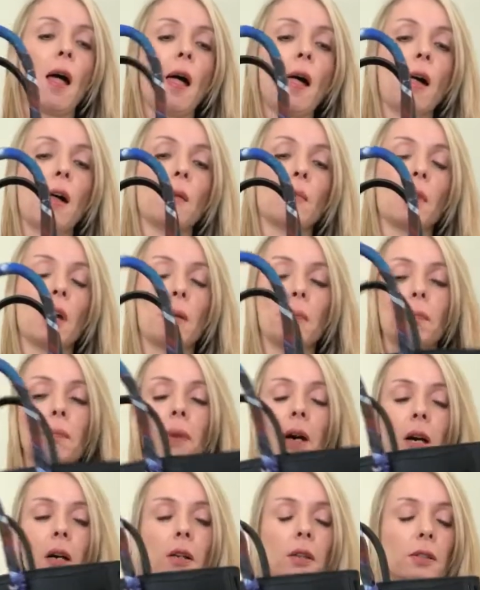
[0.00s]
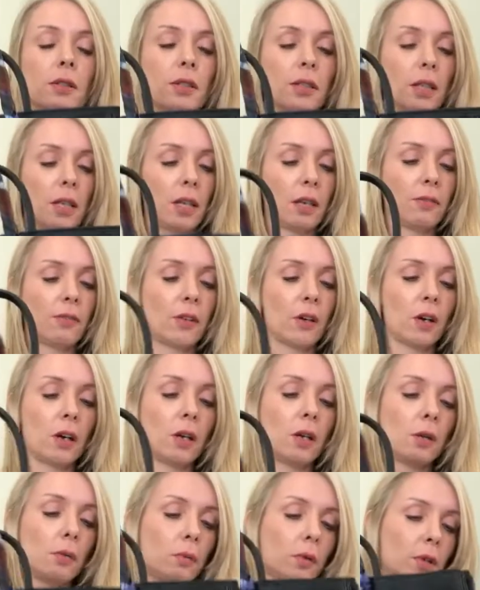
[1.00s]
But if
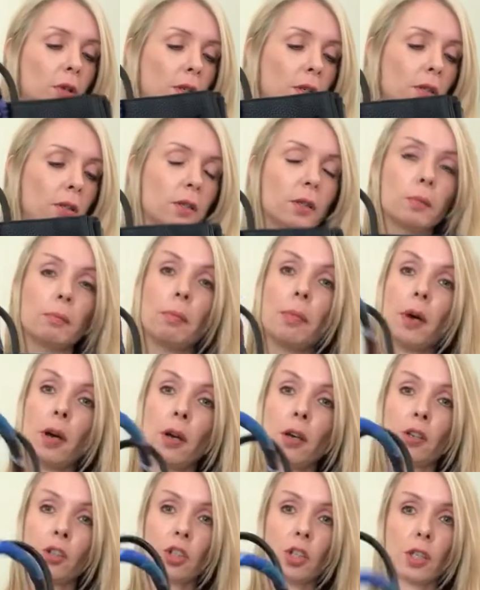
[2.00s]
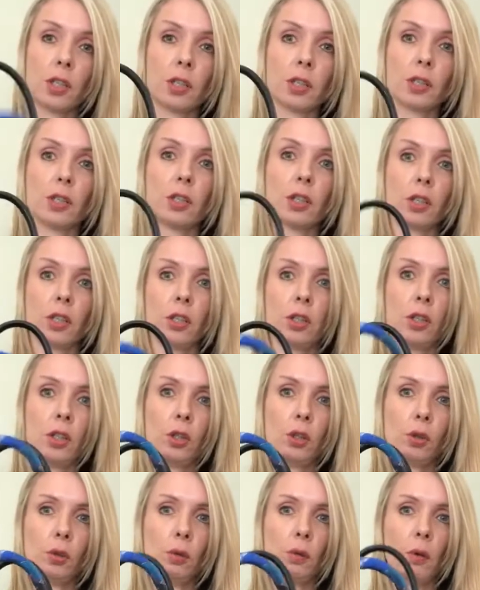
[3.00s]
I were to purchase a
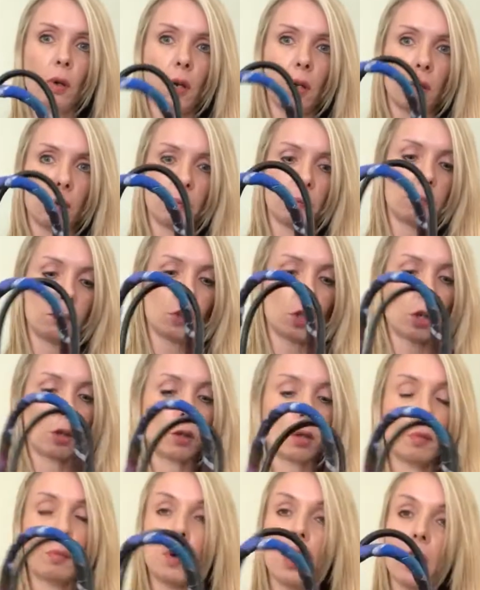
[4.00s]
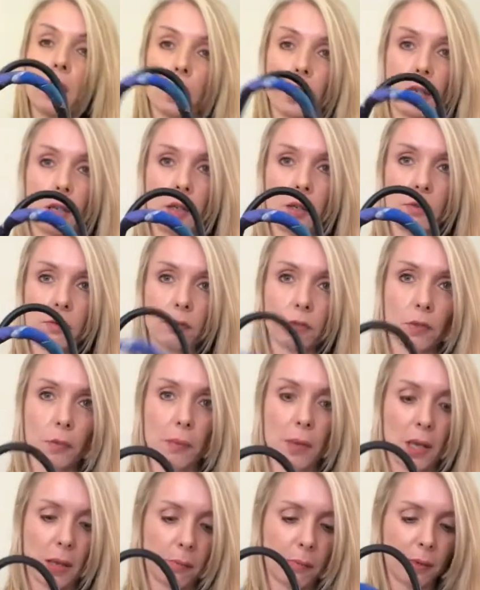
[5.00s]
new Togo Birkin
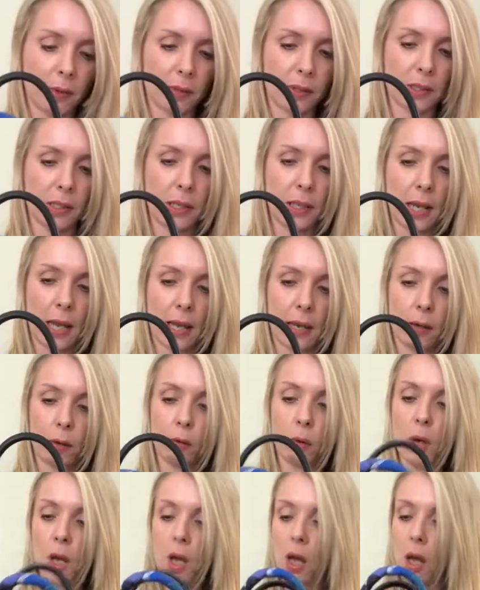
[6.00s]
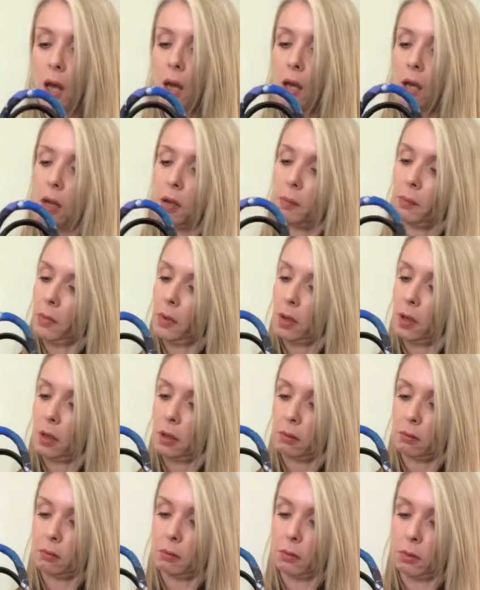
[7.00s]
from Hermes now,
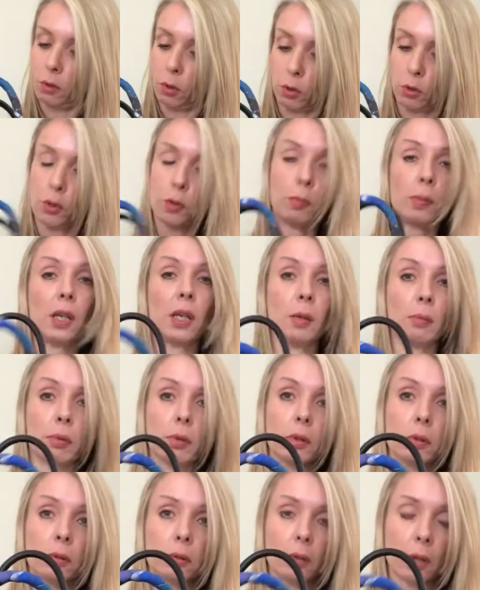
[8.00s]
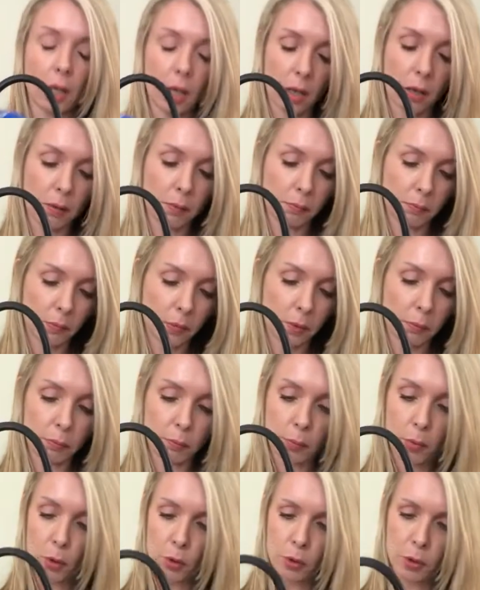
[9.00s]
lots of people,
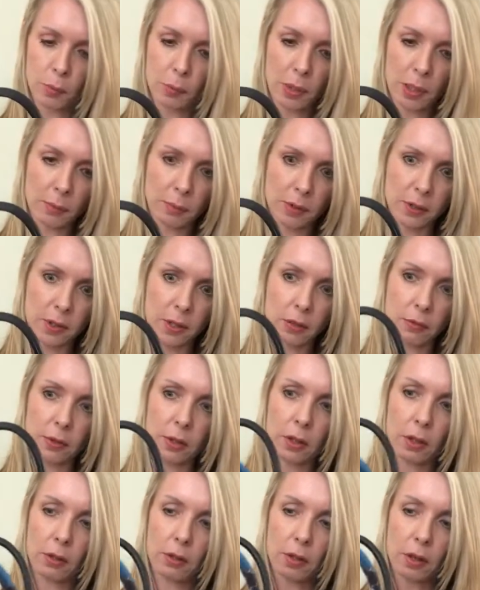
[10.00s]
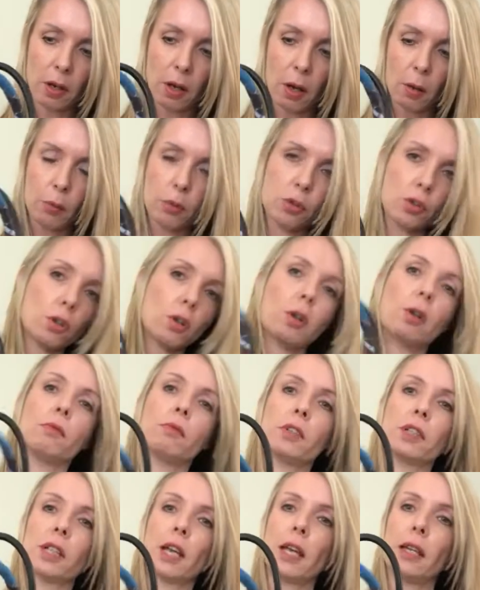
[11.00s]
possibly myself included, I would try
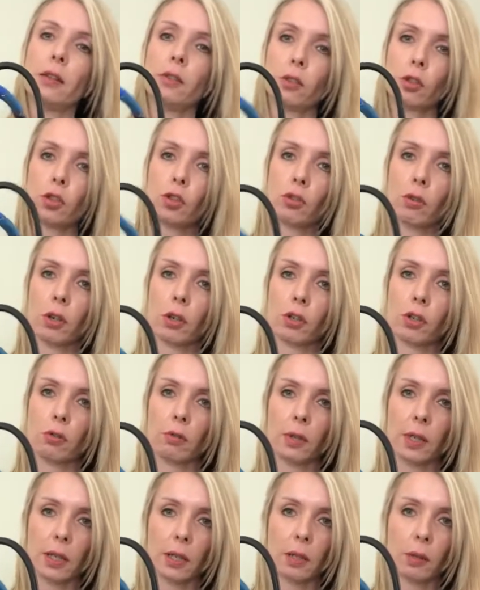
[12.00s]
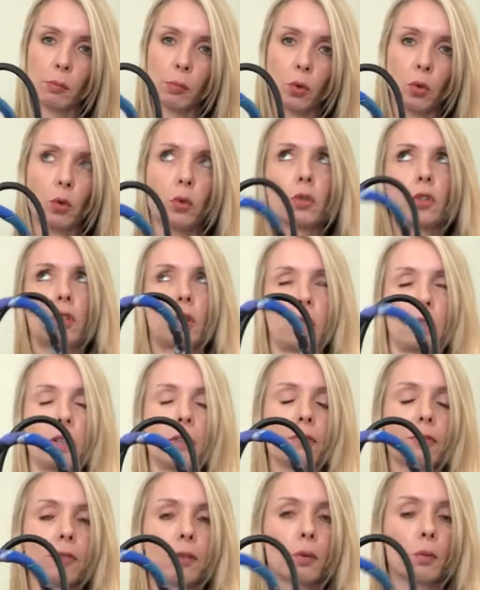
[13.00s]
and retain the structure a little more,
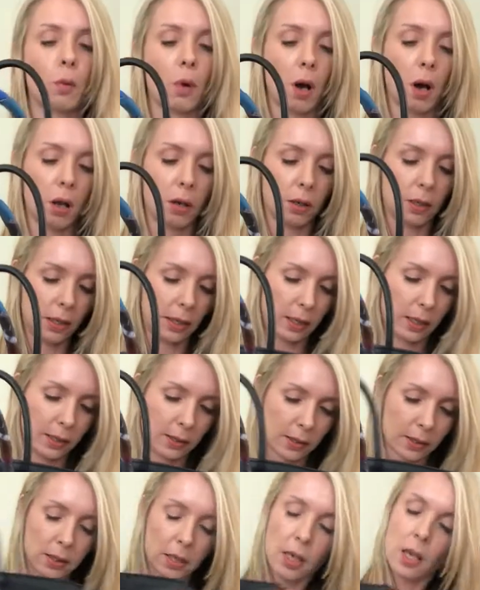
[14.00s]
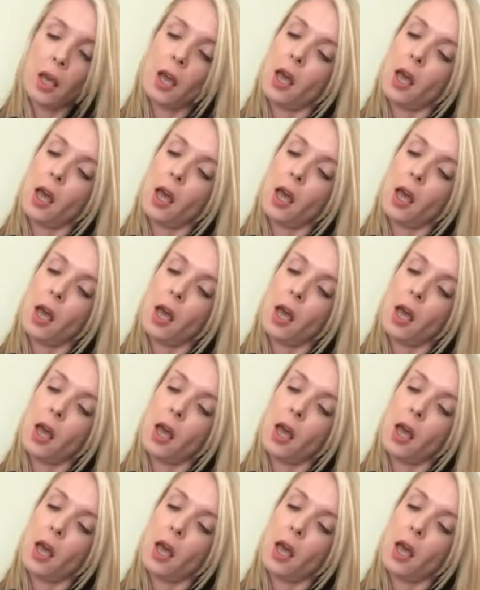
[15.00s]
certainly for a while at least.